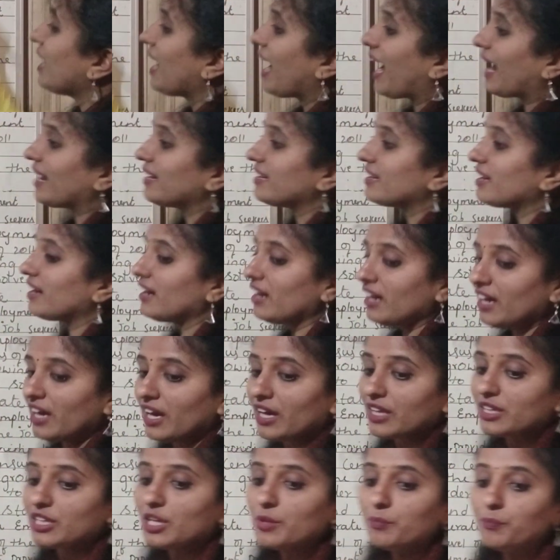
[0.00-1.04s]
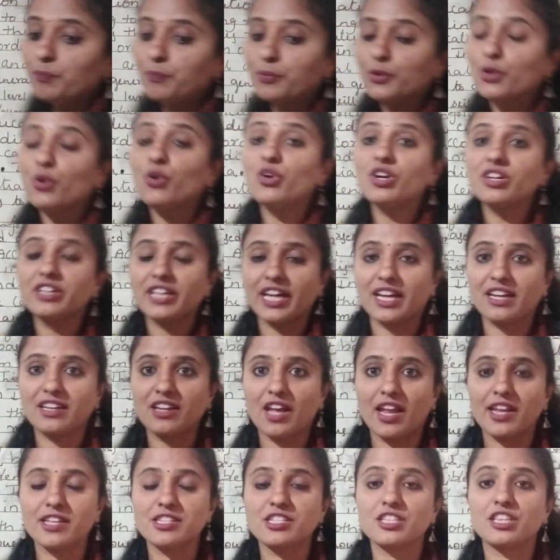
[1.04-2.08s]
and the improved
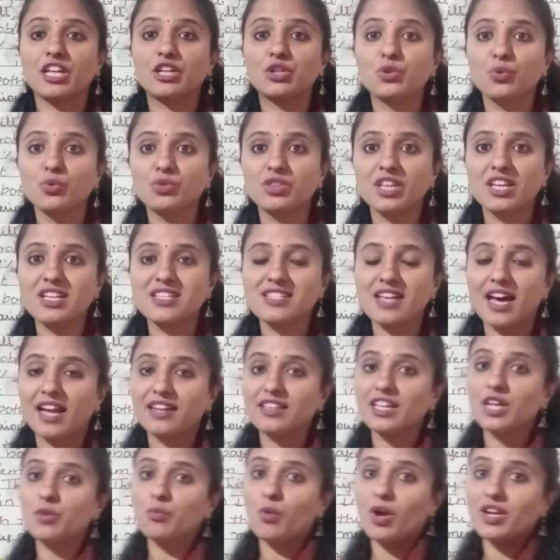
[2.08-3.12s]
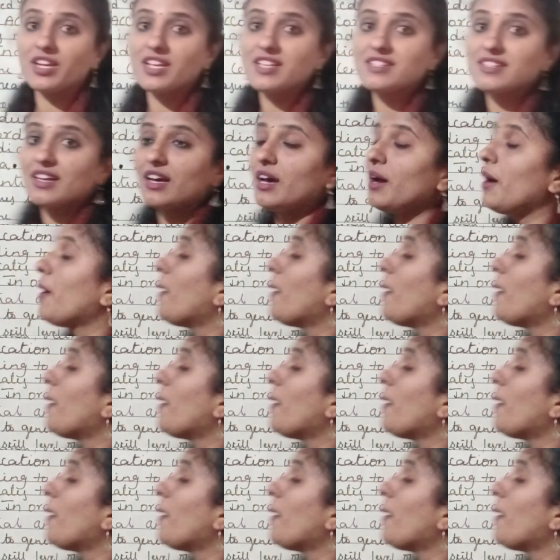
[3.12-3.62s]
technology. The two things are there. One is a